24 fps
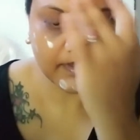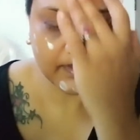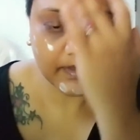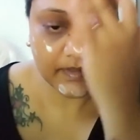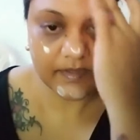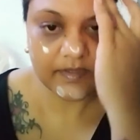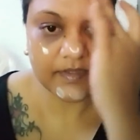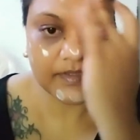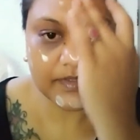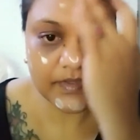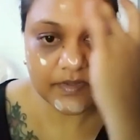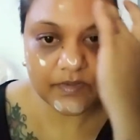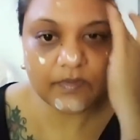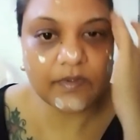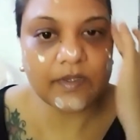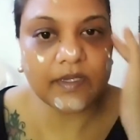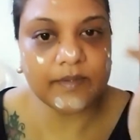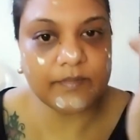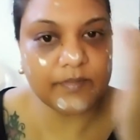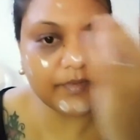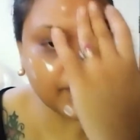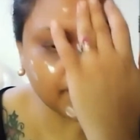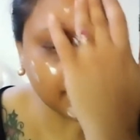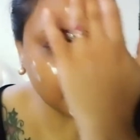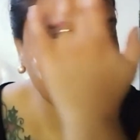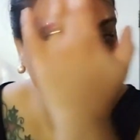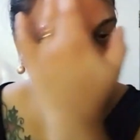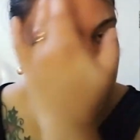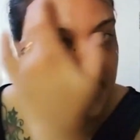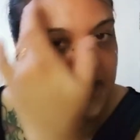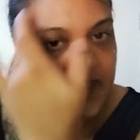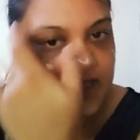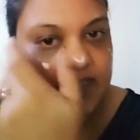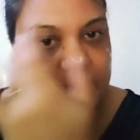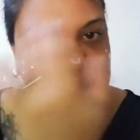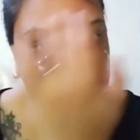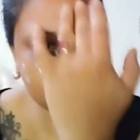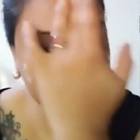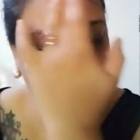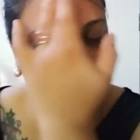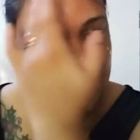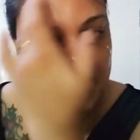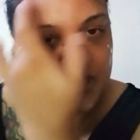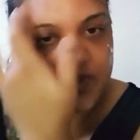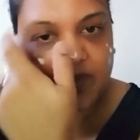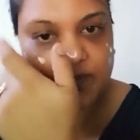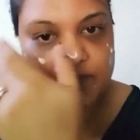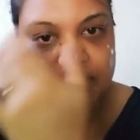So I'm going to apply this
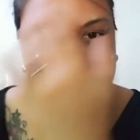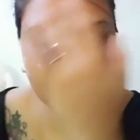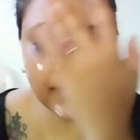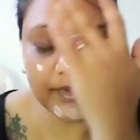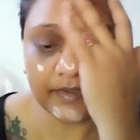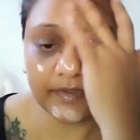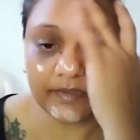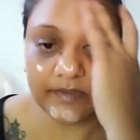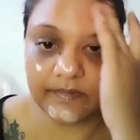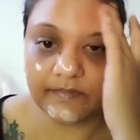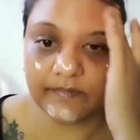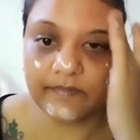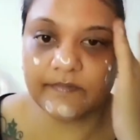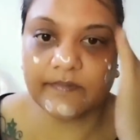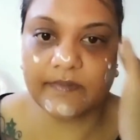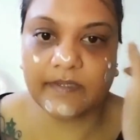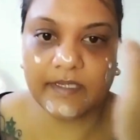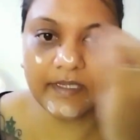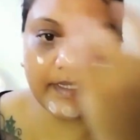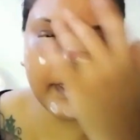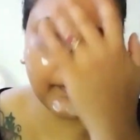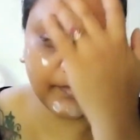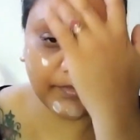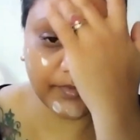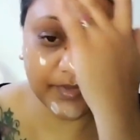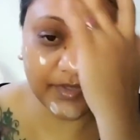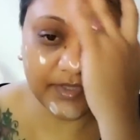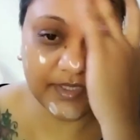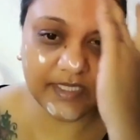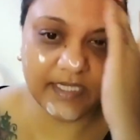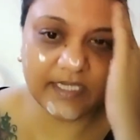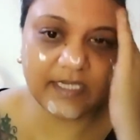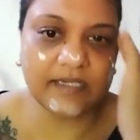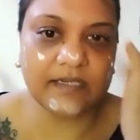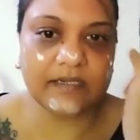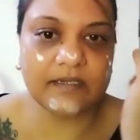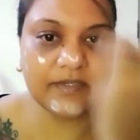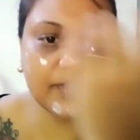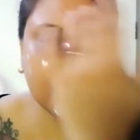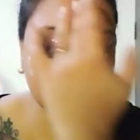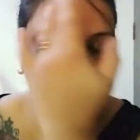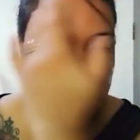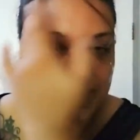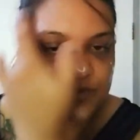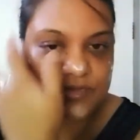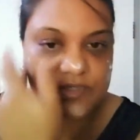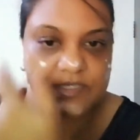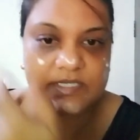primer, and I'm going to take a
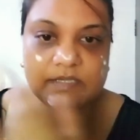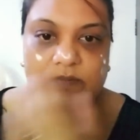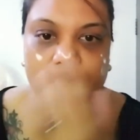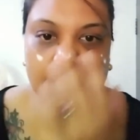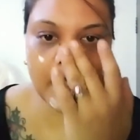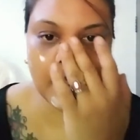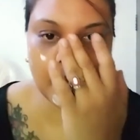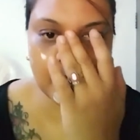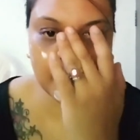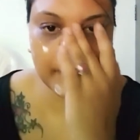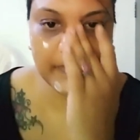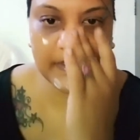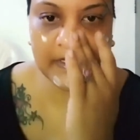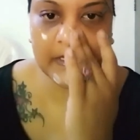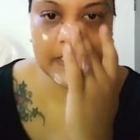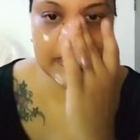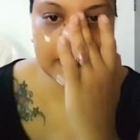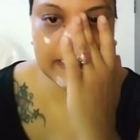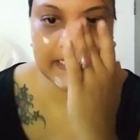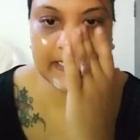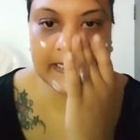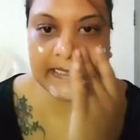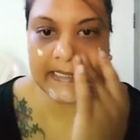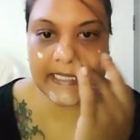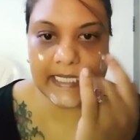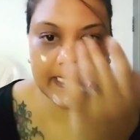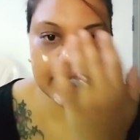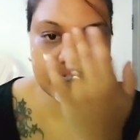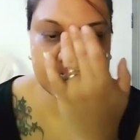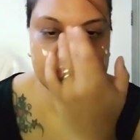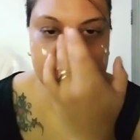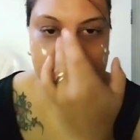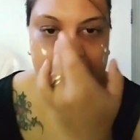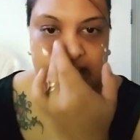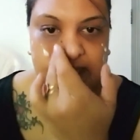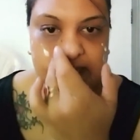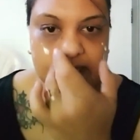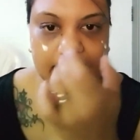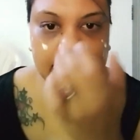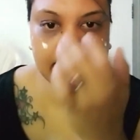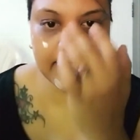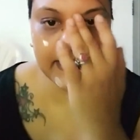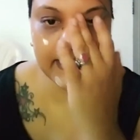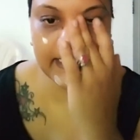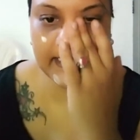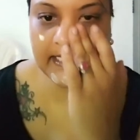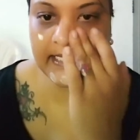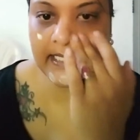generous amount because this has that
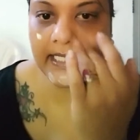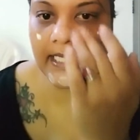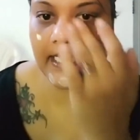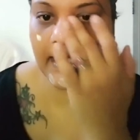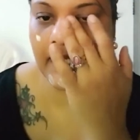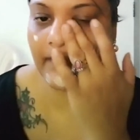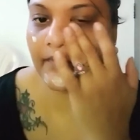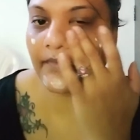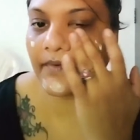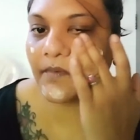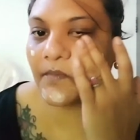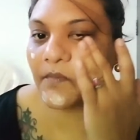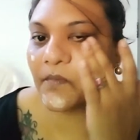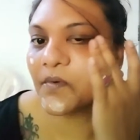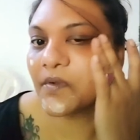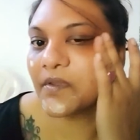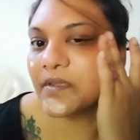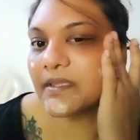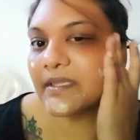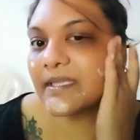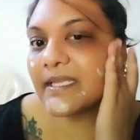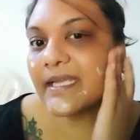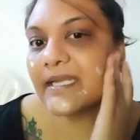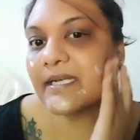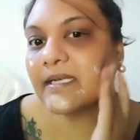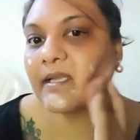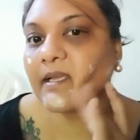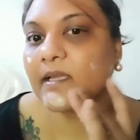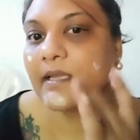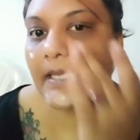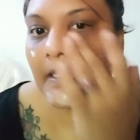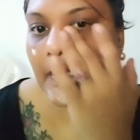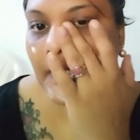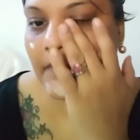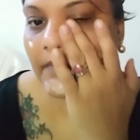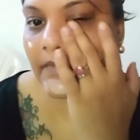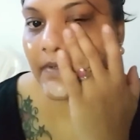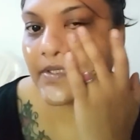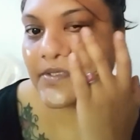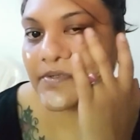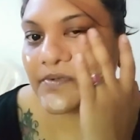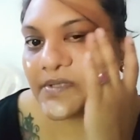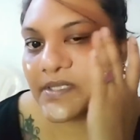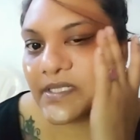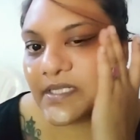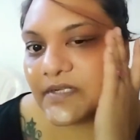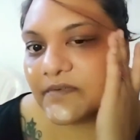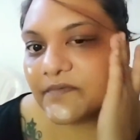tint, and we want that. We're
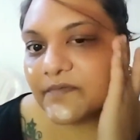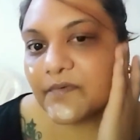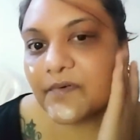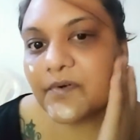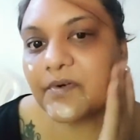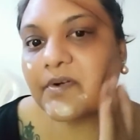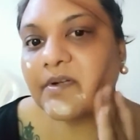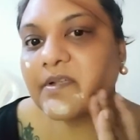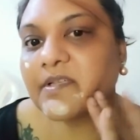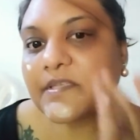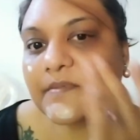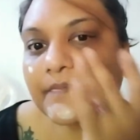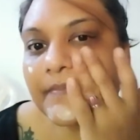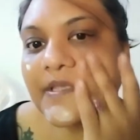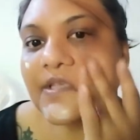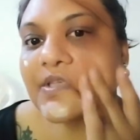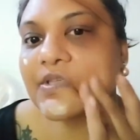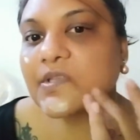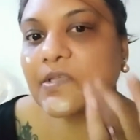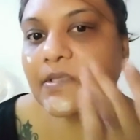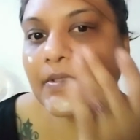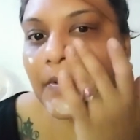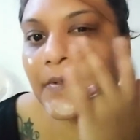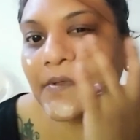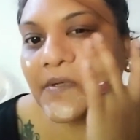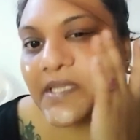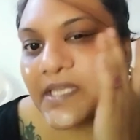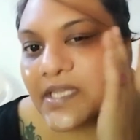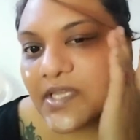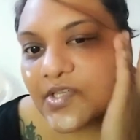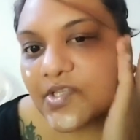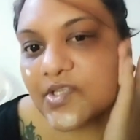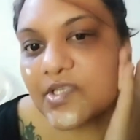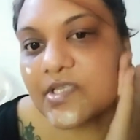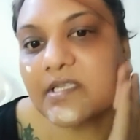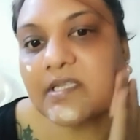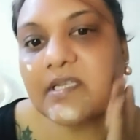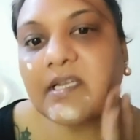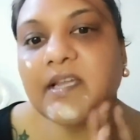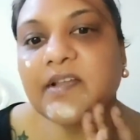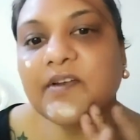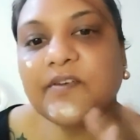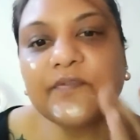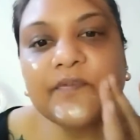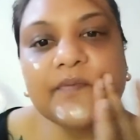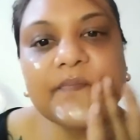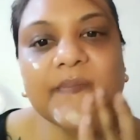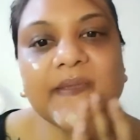doing it for a special occasion kind
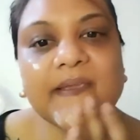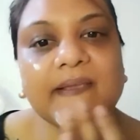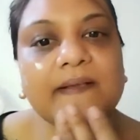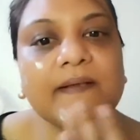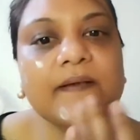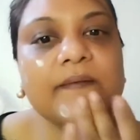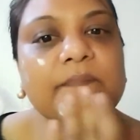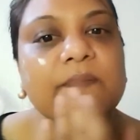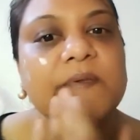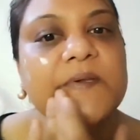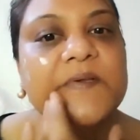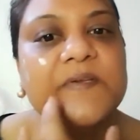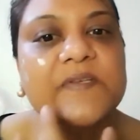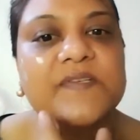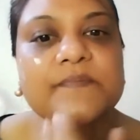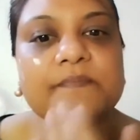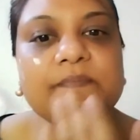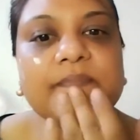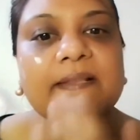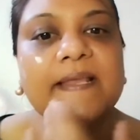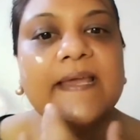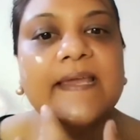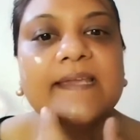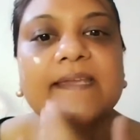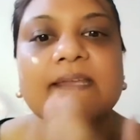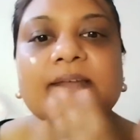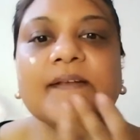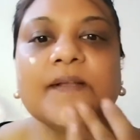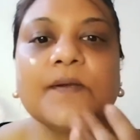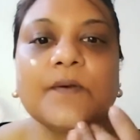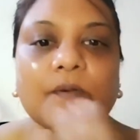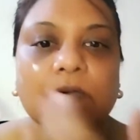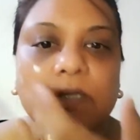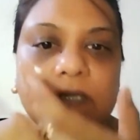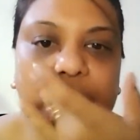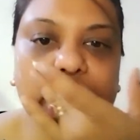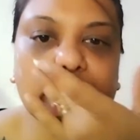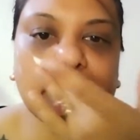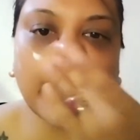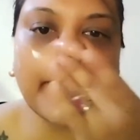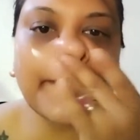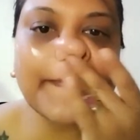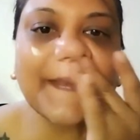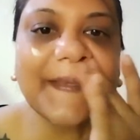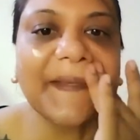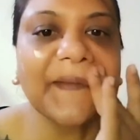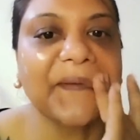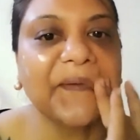of a makeup, because black and gold is
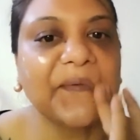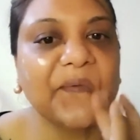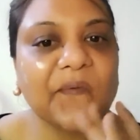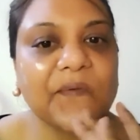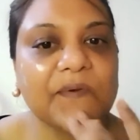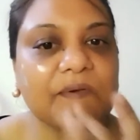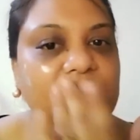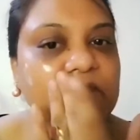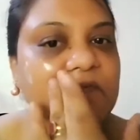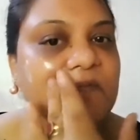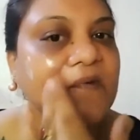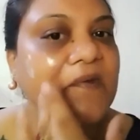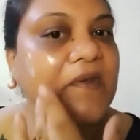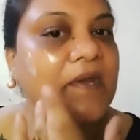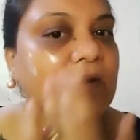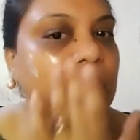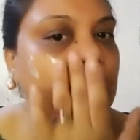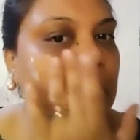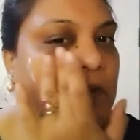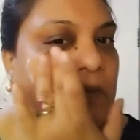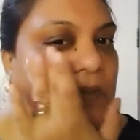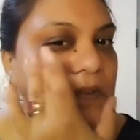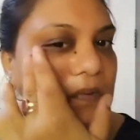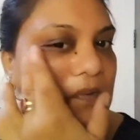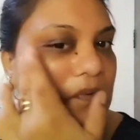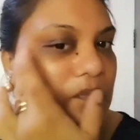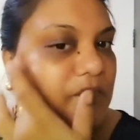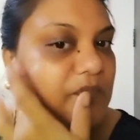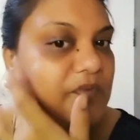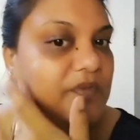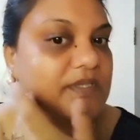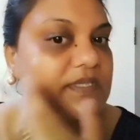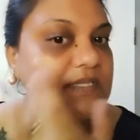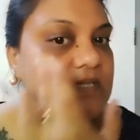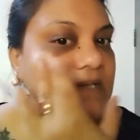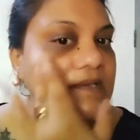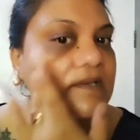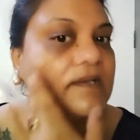something you won't wear on a normal day.